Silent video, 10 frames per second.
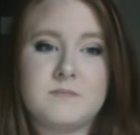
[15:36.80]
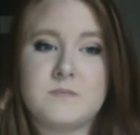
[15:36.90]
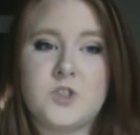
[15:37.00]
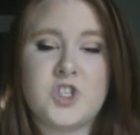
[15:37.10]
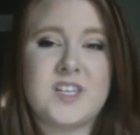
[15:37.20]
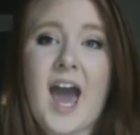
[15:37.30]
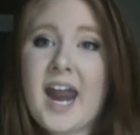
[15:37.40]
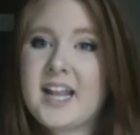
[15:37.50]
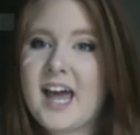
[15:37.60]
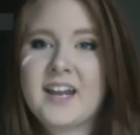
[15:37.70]
just
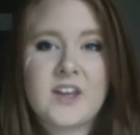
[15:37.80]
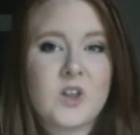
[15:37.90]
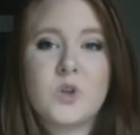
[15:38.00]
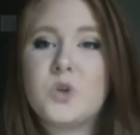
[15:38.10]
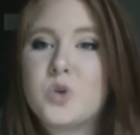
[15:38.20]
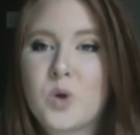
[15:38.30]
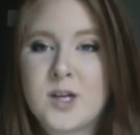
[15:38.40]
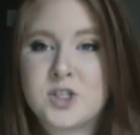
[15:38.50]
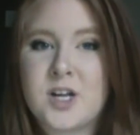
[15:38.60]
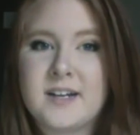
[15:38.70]
kind of had like a little
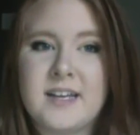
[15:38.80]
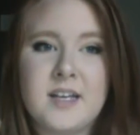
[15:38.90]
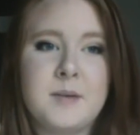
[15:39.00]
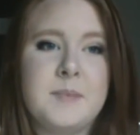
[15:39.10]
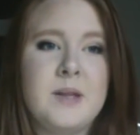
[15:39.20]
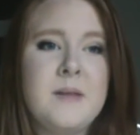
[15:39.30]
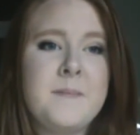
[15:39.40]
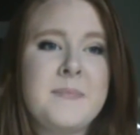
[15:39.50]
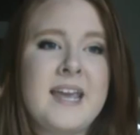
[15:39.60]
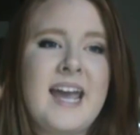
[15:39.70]
crush on him.
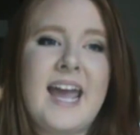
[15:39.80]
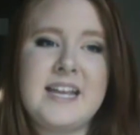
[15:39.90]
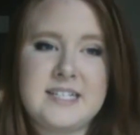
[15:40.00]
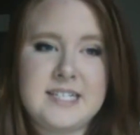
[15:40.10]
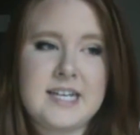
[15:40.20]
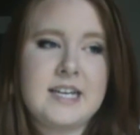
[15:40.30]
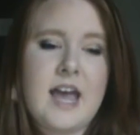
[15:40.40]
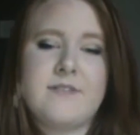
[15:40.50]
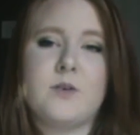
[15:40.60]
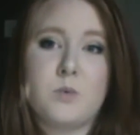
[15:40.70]
It didn't
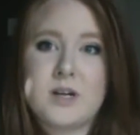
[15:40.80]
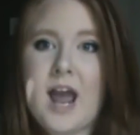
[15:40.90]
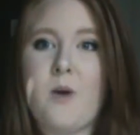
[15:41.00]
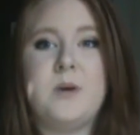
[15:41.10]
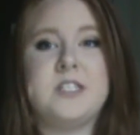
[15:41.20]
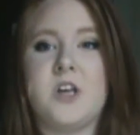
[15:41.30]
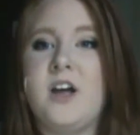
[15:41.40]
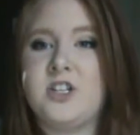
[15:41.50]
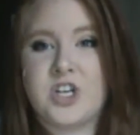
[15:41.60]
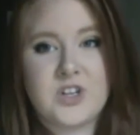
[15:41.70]
ever work out. We saw
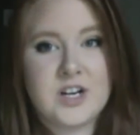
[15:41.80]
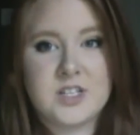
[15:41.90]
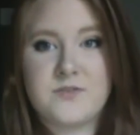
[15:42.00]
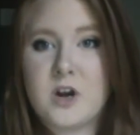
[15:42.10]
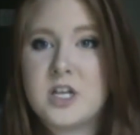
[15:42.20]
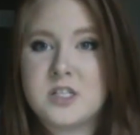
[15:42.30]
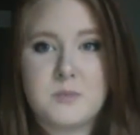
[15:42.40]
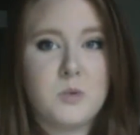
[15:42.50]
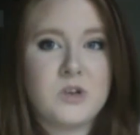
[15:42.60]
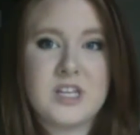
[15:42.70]
each other as friends
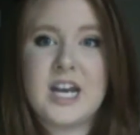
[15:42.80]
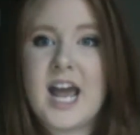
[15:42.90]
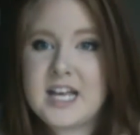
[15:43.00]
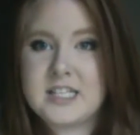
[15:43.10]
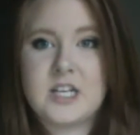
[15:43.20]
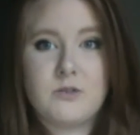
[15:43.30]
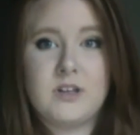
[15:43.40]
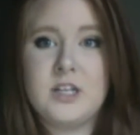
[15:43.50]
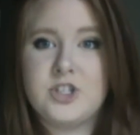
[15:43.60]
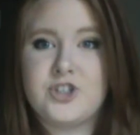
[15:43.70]
more than as in a
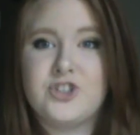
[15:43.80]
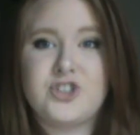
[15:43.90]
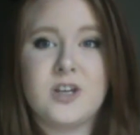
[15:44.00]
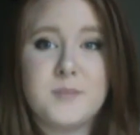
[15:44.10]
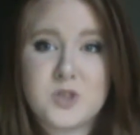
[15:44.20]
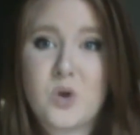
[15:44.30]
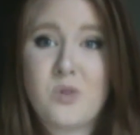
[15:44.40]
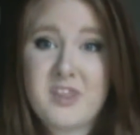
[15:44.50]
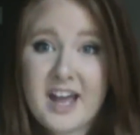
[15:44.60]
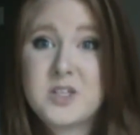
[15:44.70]
relationship,
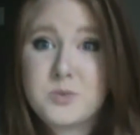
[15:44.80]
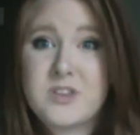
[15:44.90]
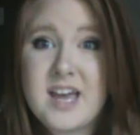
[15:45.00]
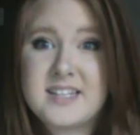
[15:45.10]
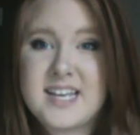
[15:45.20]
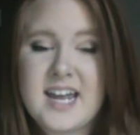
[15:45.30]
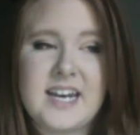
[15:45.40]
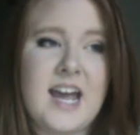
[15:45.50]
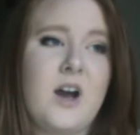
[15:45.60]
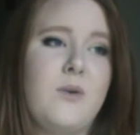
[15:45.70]
so that's where that's at
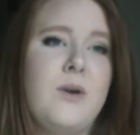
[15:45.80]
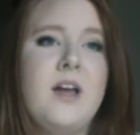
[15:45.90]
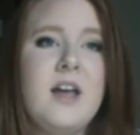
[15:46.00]
now.